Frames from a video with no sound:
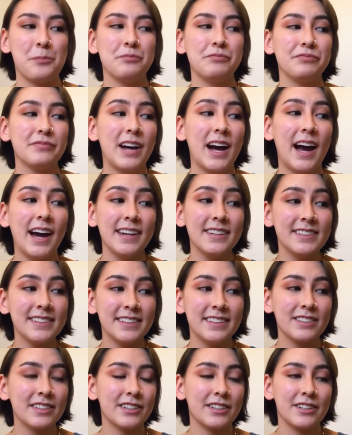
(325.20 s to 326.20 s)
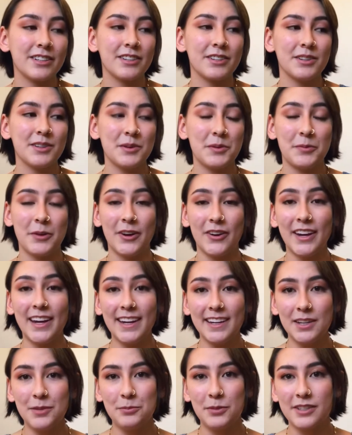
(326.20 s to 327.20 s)
I decluttered about
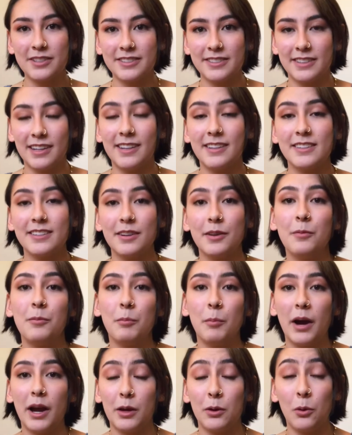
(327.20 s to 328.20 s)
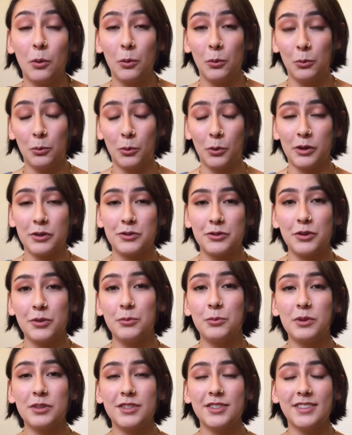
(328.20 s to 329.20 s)
80% of my whole wardrobe,
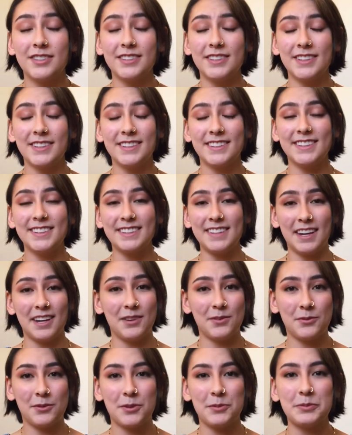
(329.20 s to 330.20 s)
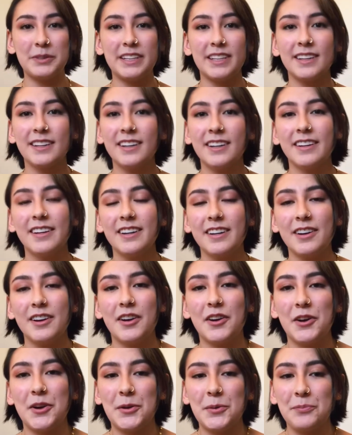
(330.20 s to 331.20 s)
which is insane for me.
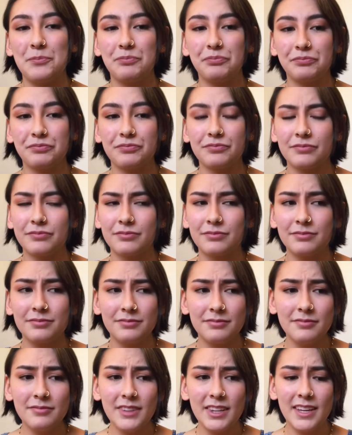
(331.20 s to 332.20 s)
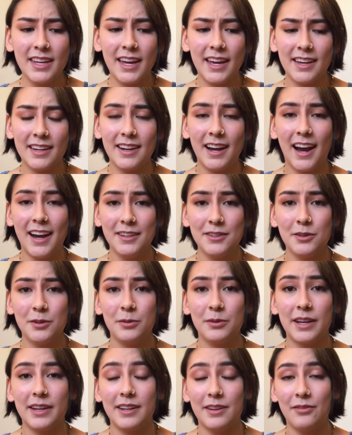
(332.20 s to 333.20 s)
And I know
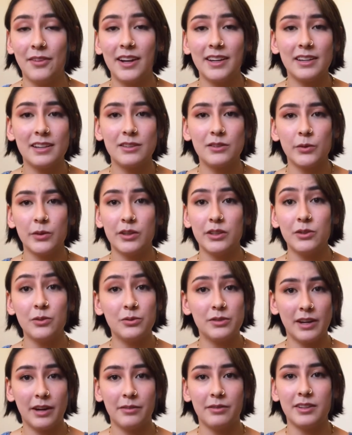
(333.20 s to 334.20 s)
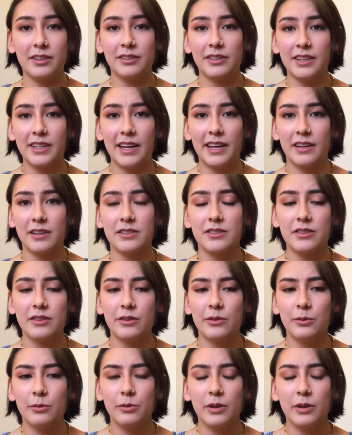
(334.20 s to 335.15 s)
that if I can do it, you definitely can too.